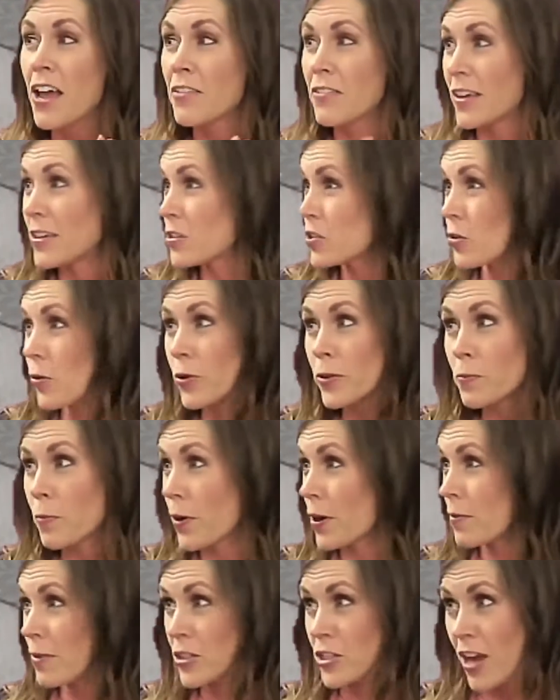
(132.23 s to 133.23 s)
They sold
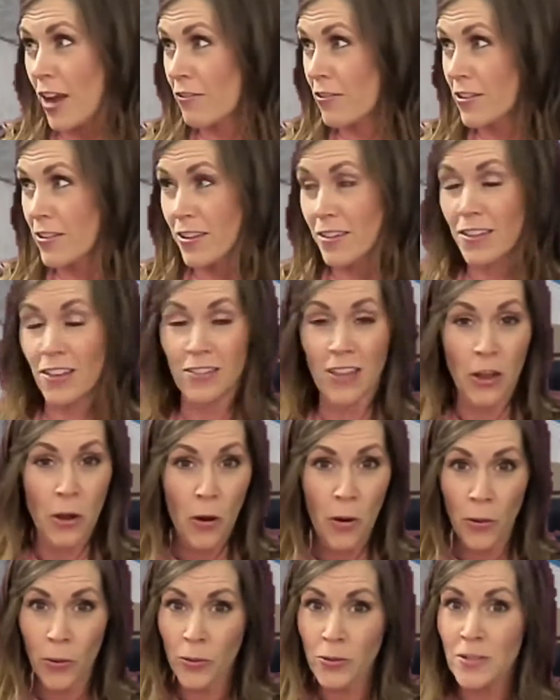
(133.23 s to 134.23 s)
pretty much everything that they
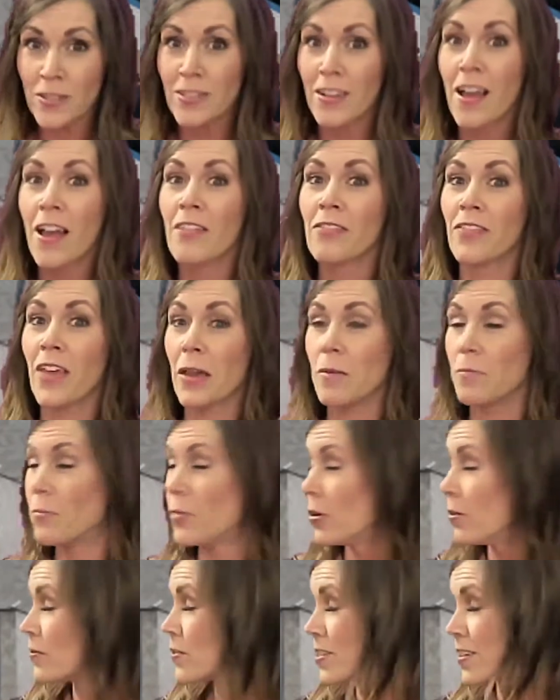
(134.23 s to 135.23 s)
owned. They
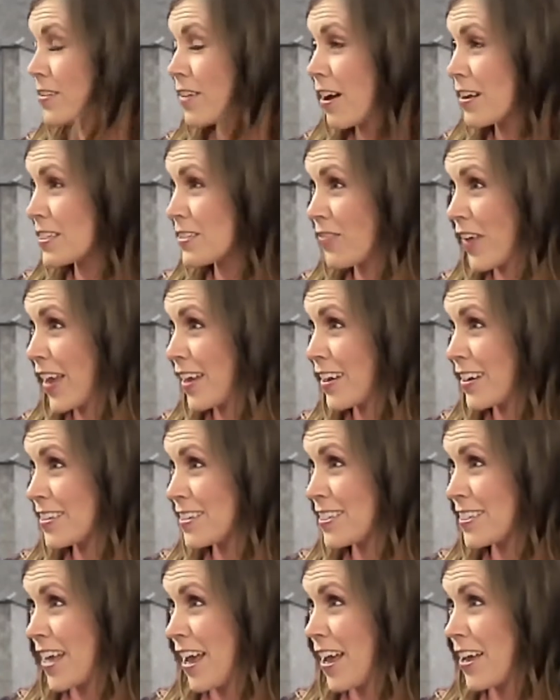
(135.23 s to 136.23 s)
moved to Las
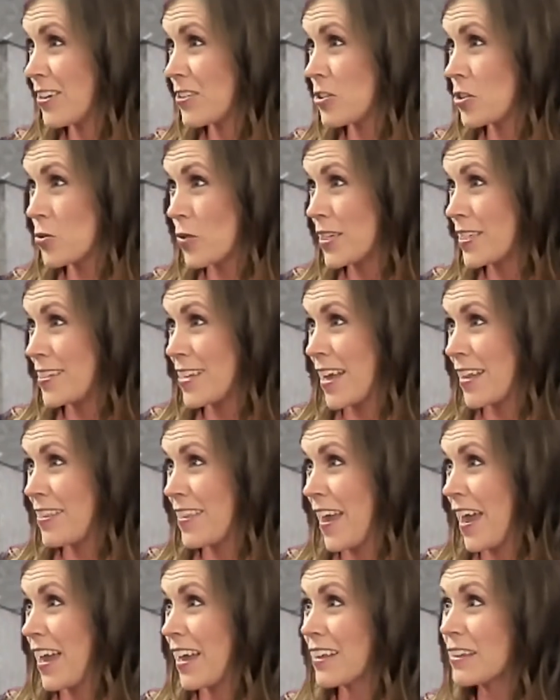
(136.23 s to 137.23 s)
Vegas, mm-hmm. and Joy said
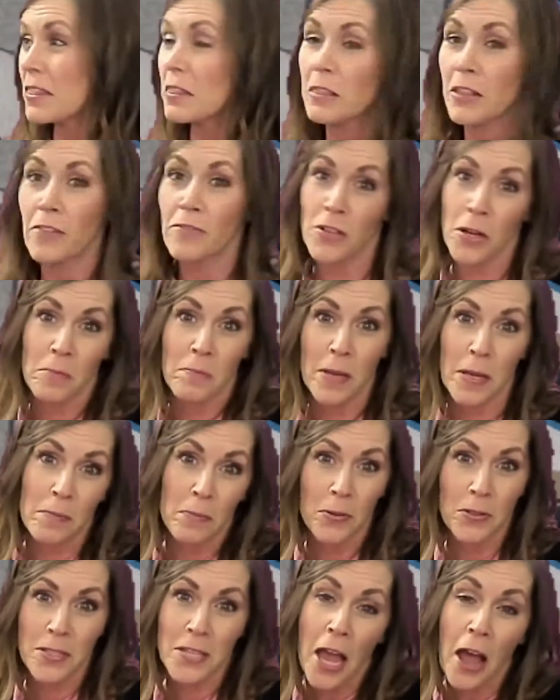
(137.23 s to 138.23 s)
they lived on
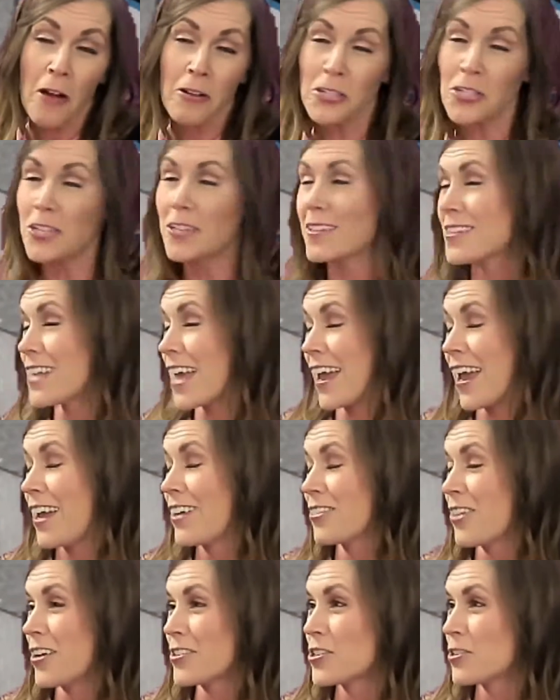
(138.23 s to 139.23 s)
people's couches. They
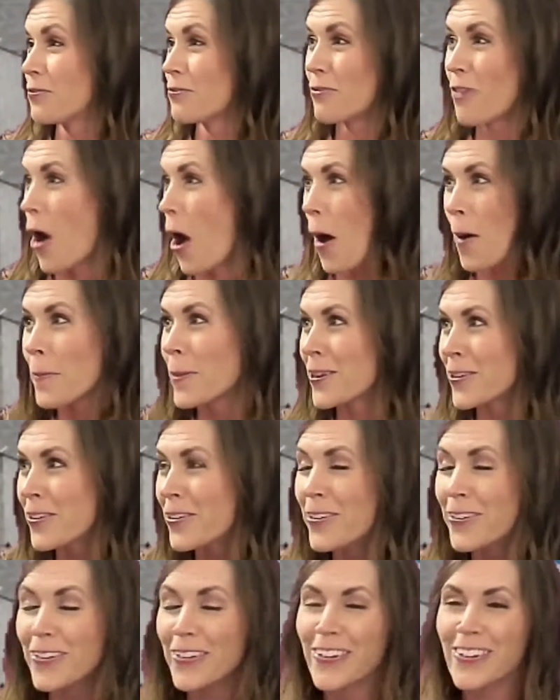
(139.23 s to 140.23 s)
mm-hmm. ate lots of ramen
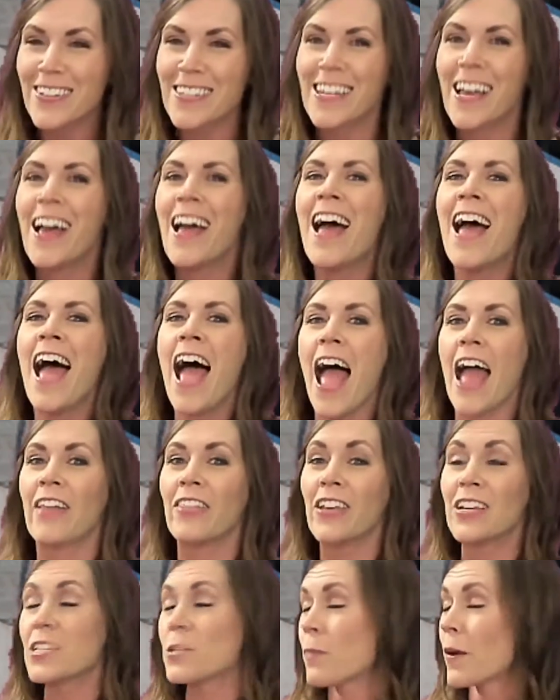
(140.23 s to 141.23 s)
noodles,
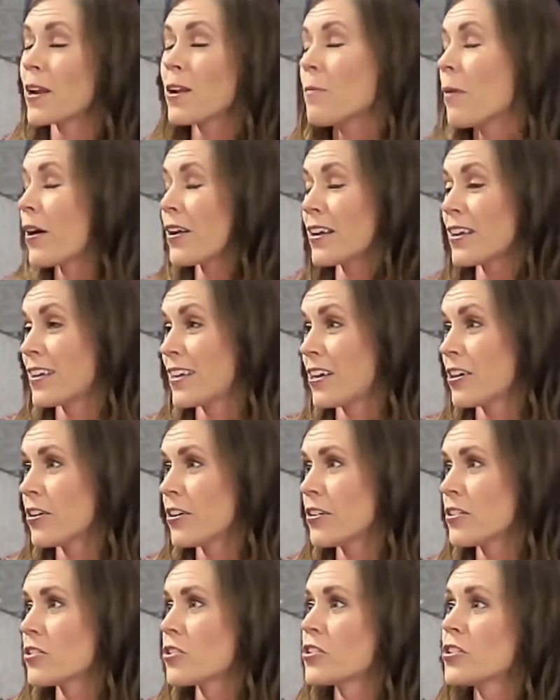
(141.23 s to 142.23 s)
and they spent about a
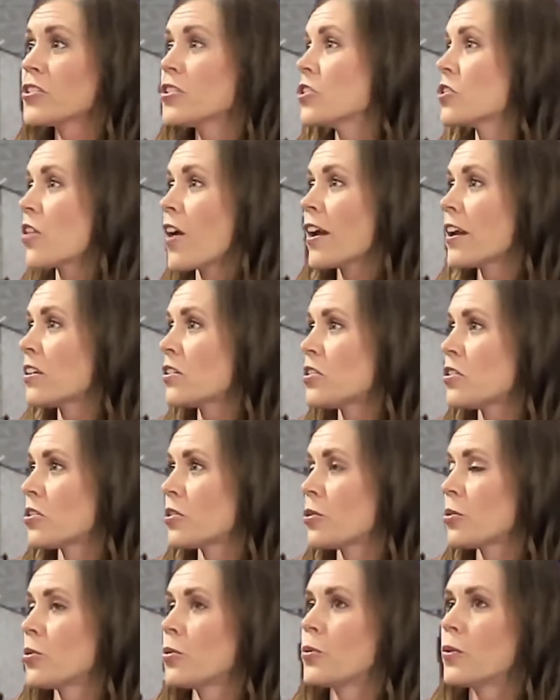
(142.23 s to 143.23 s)
year just trying
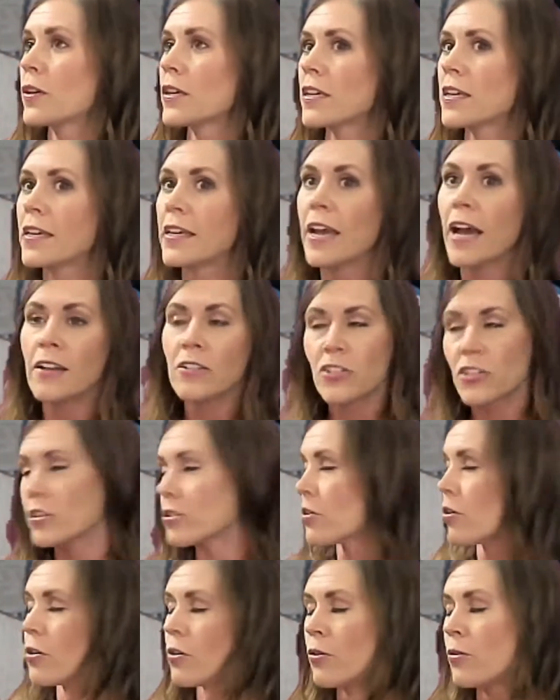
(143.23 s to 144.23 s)
to get
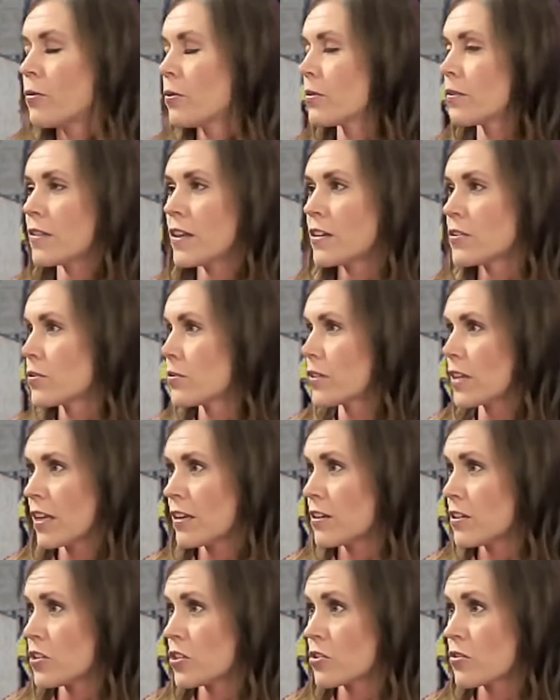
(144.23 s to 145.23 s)
to know the adult
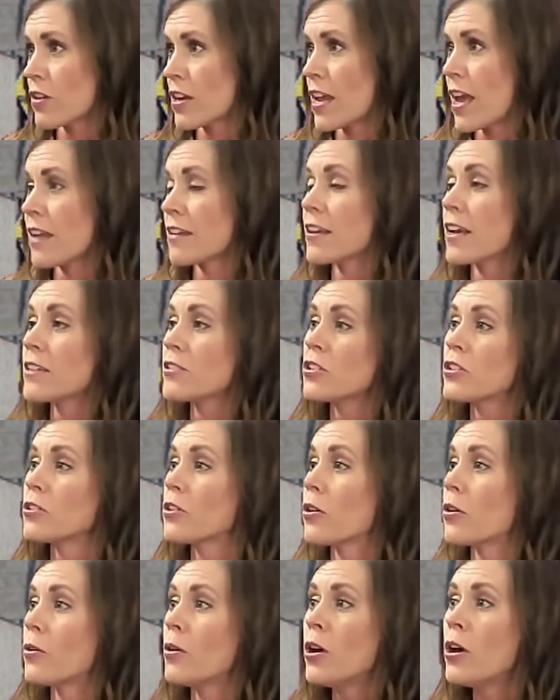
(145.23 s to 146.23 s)
industry and get mm-hmm. to
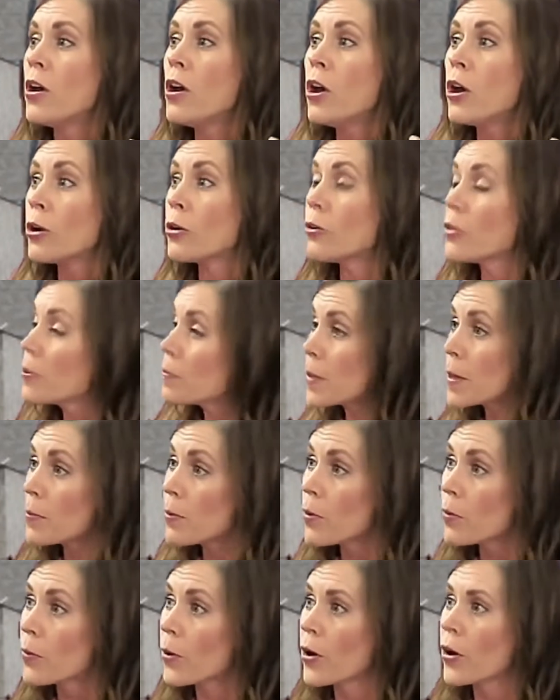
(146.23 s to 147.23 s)
know who the
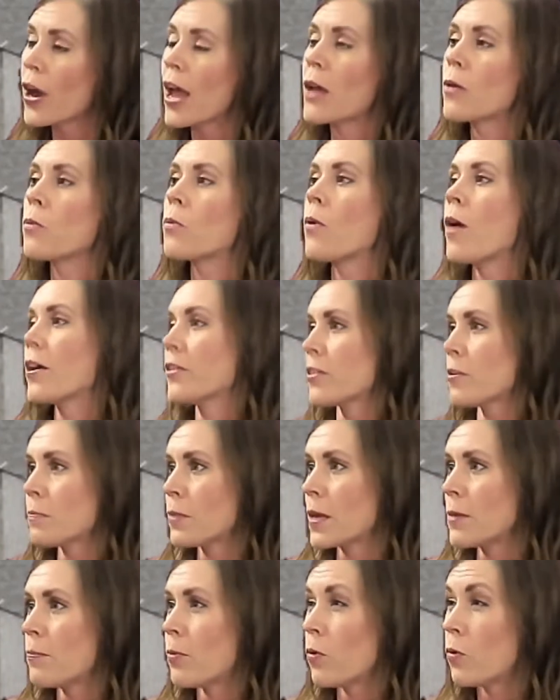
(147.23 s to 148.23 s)
people were and what the
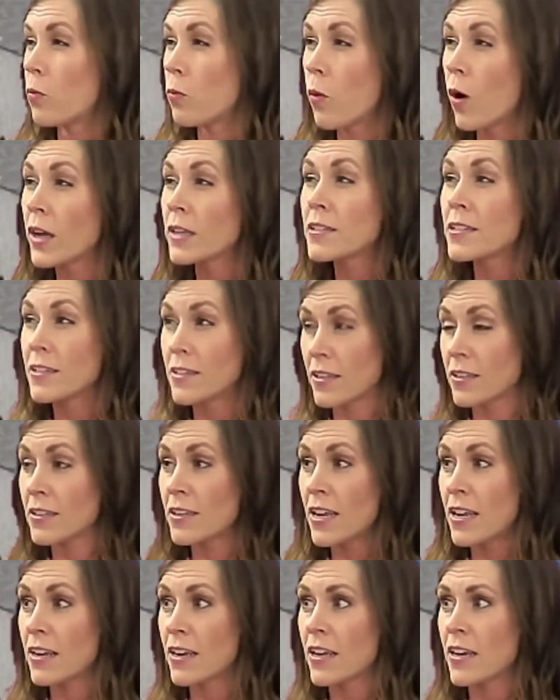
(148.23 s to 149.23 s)
people wanted
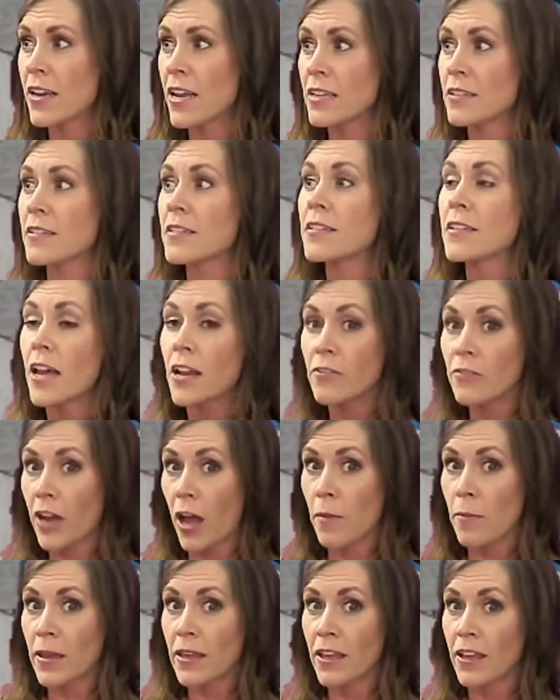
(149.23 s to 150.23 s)
and needed instead of
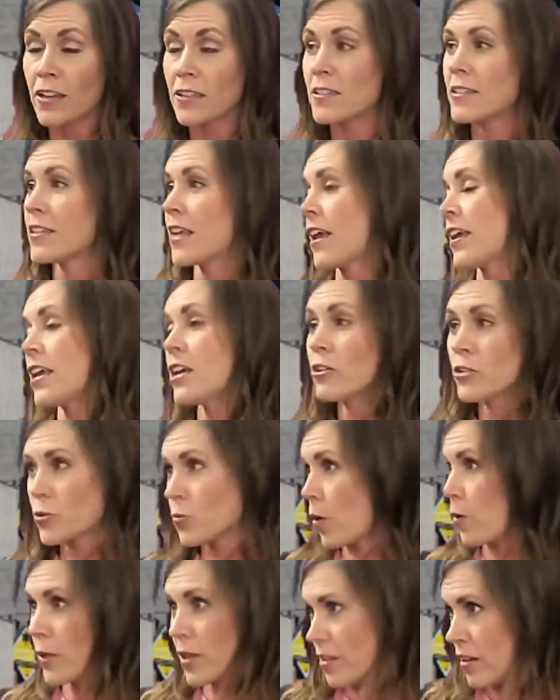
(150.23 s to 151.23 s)
coming in and saying,
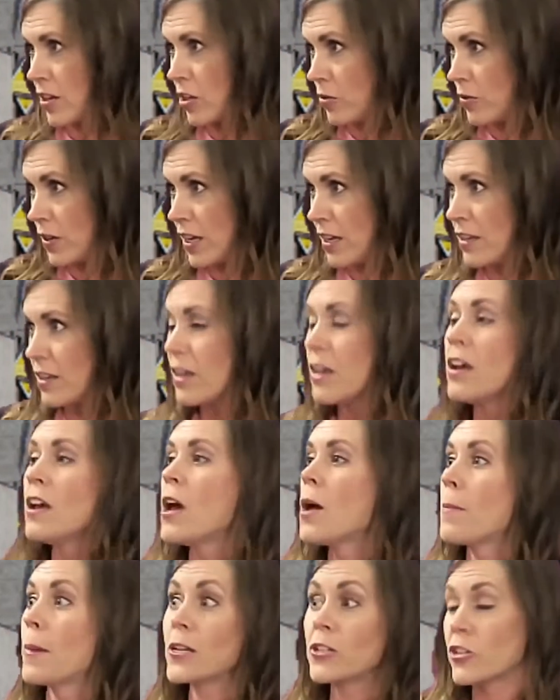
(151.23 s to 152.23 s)
here's what we think you need,
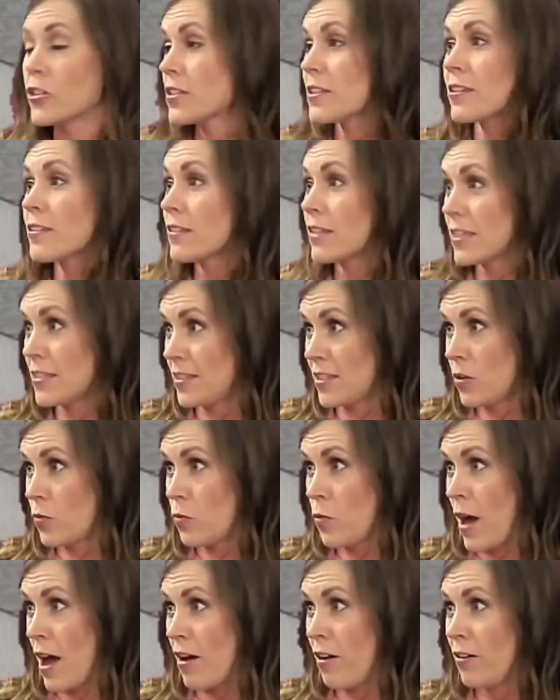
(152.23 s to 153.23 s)
but just to
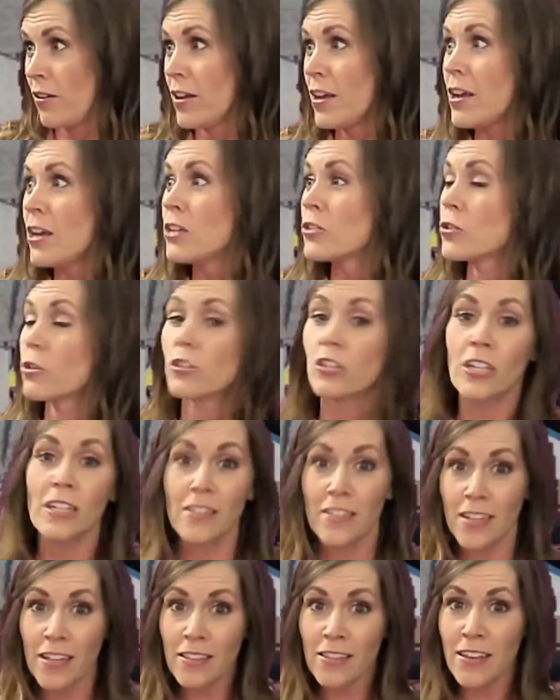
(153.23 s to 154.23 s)
listen well. So she
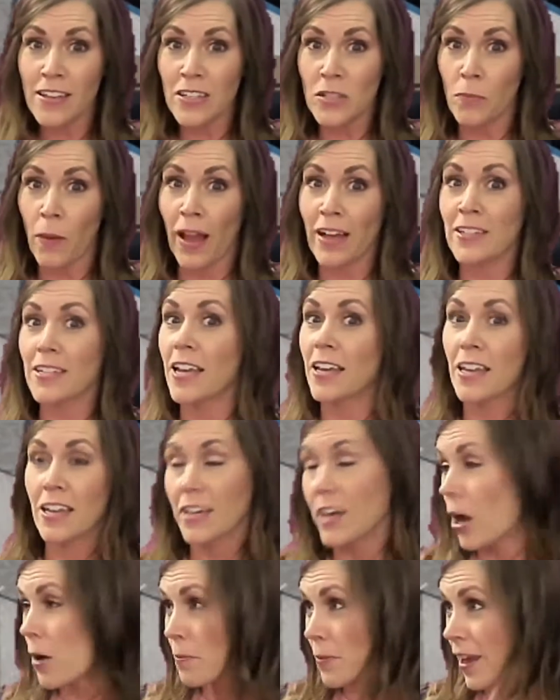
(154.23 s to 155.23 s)
did this by
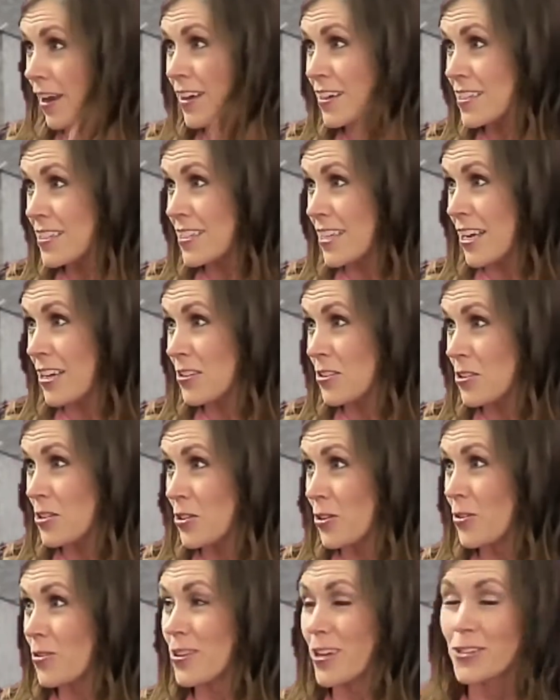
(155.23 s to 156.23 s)
taking cupcakes
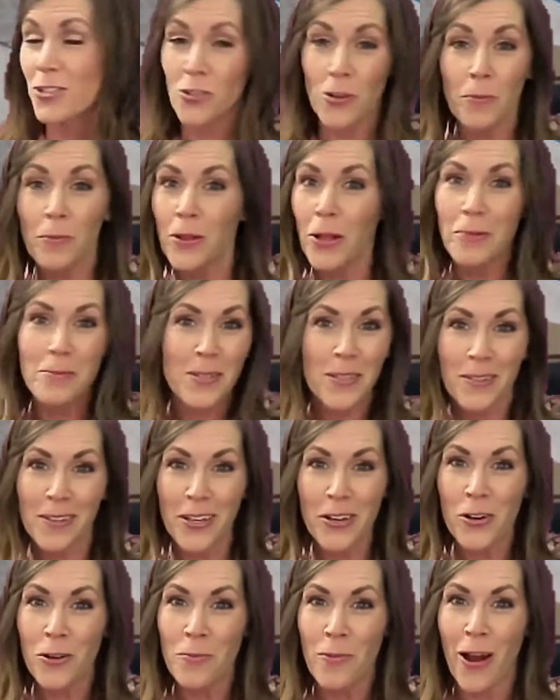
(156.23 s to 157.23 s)
into the strip clubs and
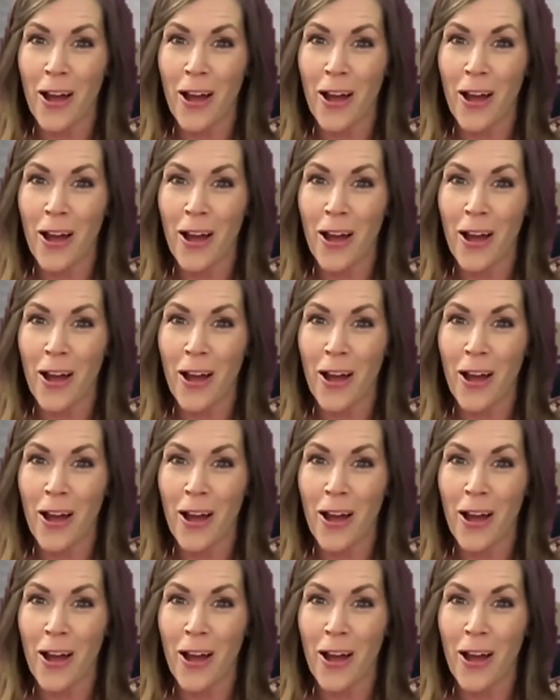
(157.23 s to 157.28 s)
legal